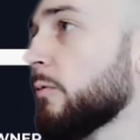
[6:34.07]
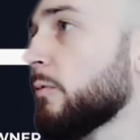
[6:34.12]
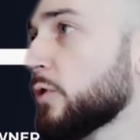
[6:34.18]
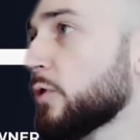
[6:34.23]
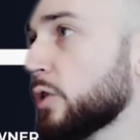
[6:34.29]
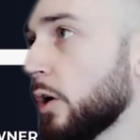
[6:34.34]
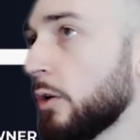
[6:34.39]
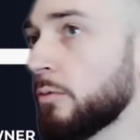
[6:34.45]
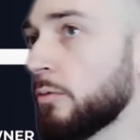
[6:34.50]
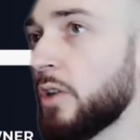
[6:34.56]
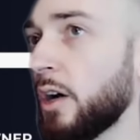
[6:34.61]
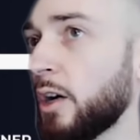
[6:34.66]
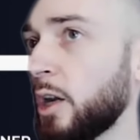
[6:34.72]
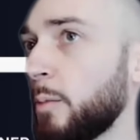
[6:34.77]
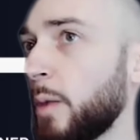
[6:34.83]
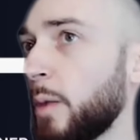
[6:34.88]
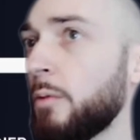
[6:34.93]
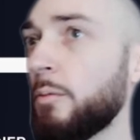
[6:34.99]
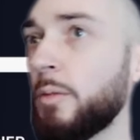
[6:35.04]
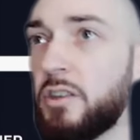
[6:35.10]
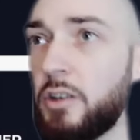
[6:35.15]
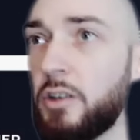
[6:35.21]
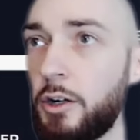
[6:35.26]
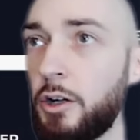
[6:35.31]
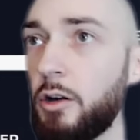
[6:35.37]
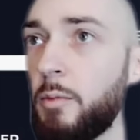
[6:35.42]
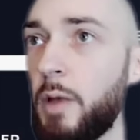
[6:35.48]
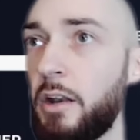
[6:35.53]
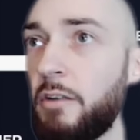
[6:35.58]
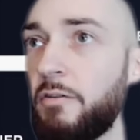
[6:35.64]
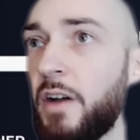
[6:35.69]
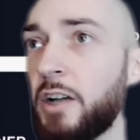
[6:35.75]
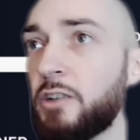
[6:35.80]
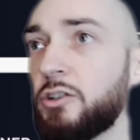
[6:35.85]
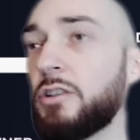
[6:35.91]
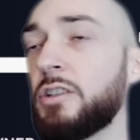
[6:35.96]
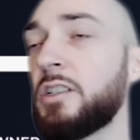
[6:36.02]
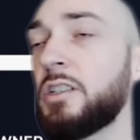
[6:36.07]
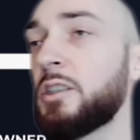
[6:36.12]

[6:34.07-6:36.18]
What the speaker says: So talking about material manufacturers,